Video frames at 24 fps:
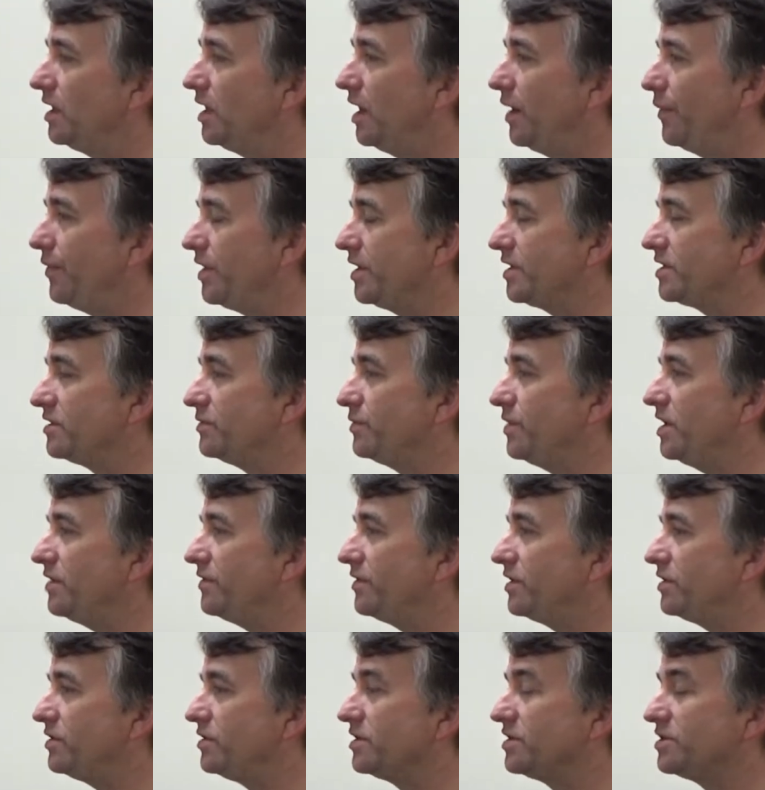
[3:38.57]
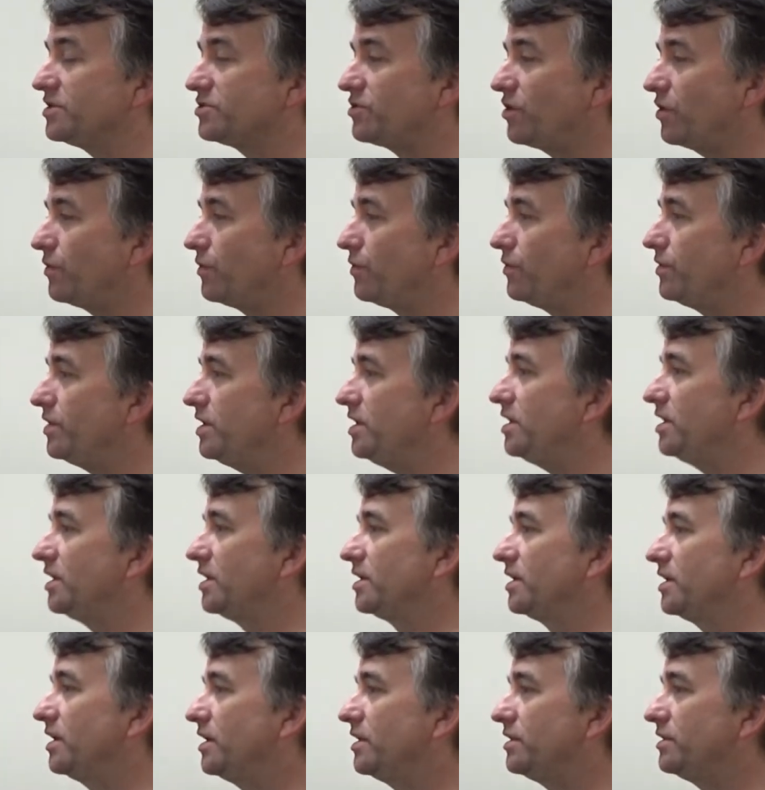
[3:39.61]
And when you get to the meat of it, you can just start
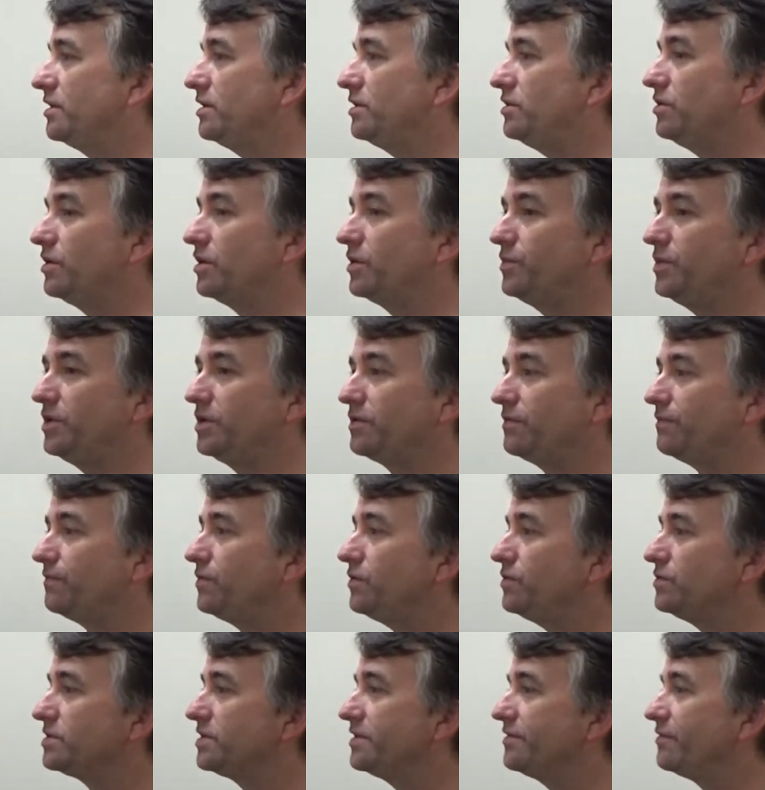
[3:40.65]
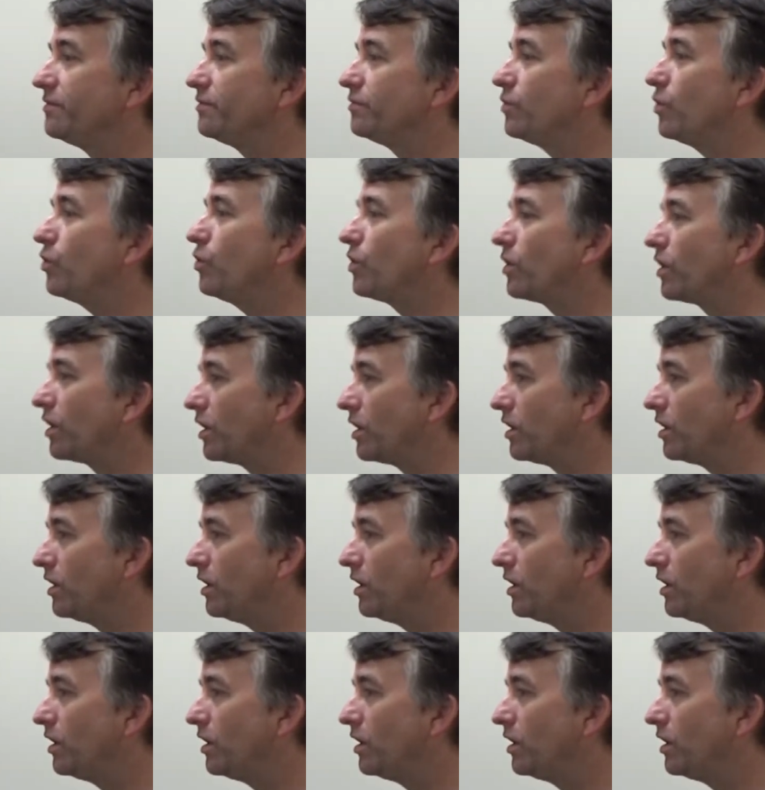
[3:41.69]
reading. And then you're going to be confused even more.